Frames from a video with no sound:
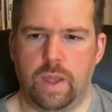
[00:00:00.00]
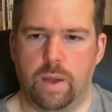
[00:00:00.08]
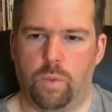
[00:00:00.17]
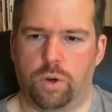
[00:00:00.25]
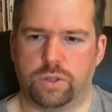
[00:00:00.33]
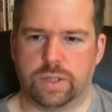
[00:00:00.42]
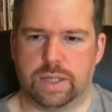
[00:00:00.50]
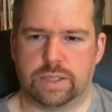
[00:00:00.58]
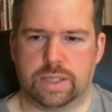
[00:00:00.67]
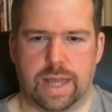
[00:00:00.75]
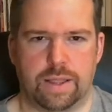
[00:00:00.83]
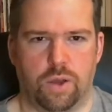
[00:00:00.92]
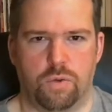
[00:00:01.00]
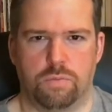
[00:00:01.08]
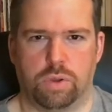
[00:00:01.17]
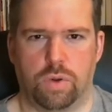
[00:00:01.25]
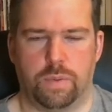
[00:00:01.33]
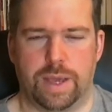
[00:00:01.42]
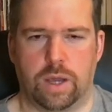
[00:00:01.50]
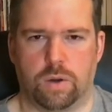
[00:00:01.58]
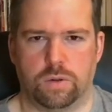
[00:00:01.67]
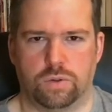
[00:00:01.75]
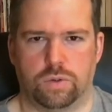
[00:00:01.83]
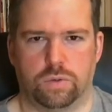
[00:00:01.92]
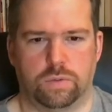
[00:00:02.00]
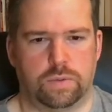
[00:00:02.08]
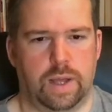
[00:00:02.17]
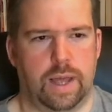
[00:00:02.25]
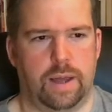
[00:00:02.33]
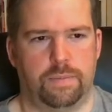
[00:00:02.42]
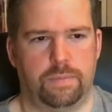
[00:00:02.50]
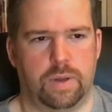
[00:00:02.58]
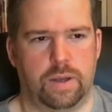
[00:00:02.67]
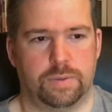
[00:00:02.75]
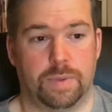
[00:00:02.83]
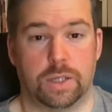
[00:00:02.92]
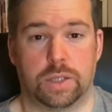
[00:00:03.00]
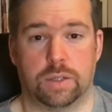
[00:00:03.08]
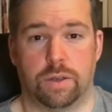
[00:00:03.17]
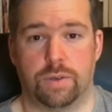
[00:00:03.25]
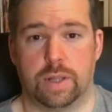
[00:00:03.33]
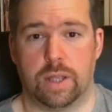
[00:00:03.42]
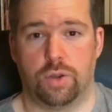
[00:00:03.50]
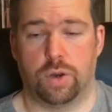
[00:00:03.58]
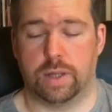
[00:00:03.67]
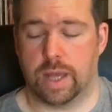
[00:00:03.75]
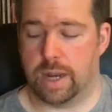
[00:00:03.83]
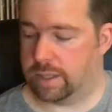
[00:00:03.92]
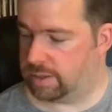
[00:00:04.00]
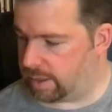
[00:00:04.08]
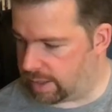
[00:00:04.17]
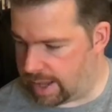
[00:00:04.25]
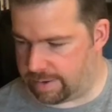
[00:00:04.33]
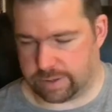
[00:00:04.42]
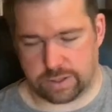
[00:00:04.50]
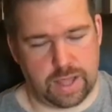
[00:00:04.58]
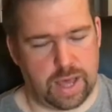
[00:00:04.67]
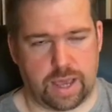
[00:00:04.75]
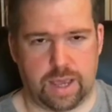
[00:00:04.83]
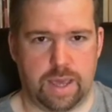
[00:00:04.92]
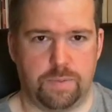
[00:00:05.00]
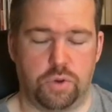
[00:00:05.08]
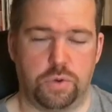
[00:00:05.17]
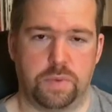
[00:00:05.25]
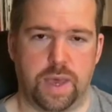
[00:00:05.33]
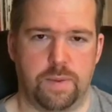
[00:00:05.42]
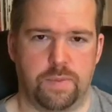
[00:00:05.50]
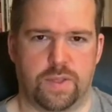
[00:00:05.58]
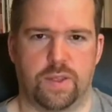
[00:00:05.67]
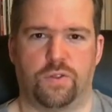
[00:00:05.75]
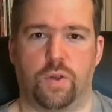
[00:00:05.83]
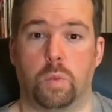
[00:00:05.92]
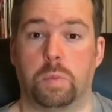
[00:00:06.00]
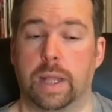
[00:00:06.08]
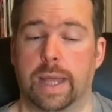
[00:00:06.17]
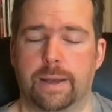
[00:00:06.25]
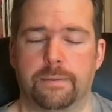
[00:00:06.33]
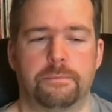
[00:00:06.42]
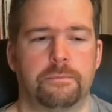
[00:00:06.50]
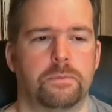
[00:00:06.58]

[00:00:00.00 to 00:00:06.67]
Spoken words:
It wasn't a standout blow-away console as much as I really enjoyed it, and I still have a stack of GameCube games and I still play it.